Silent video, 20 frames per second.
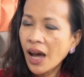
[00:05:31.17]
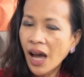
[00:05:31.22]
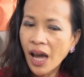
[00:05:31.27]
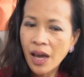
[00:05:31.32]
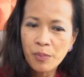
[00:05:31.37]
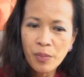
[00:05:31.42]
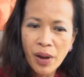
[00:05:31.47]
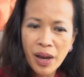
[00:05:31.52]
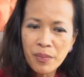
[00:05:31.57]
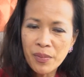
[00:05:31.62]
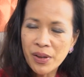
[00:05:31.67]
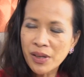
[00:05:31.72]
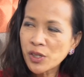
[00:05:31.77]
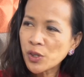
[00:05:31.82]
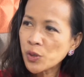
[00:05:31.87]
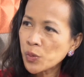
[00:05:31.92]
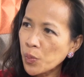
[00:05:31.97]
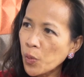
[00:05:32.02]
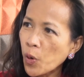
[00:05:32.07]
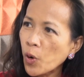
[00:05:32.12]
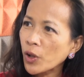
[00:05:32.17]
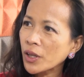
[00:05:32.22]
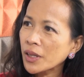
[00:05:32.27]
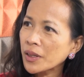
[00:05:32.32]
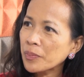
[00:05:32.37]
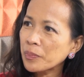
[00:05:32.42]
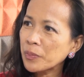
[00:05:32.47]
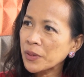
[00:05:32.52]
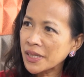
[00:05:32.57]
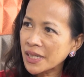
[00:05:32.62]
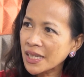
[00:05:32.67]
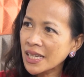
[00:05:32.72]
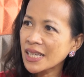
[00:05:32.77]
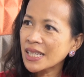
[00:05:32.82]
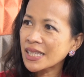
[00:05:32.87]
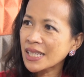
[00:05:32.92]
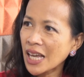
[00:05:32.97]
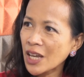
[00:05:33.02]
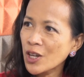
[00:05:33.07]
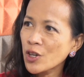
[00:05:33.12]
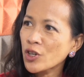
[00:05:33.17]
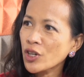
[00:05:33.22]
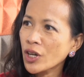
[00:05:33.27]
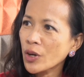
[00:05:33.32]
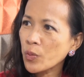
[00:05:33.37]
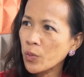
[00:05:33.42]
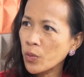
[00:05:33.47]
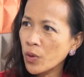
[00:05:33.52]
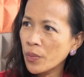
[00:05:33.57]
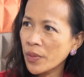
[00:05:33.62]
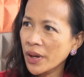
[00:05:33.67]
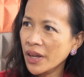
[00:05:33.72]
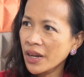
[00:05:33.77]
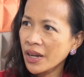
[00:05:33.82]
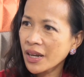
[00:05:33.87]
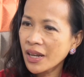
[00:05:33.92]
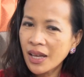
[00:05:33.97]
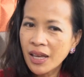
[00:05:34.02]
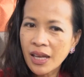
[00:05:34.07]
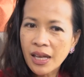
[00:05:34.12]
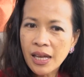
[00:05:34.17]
I'm a small, petite Asian woman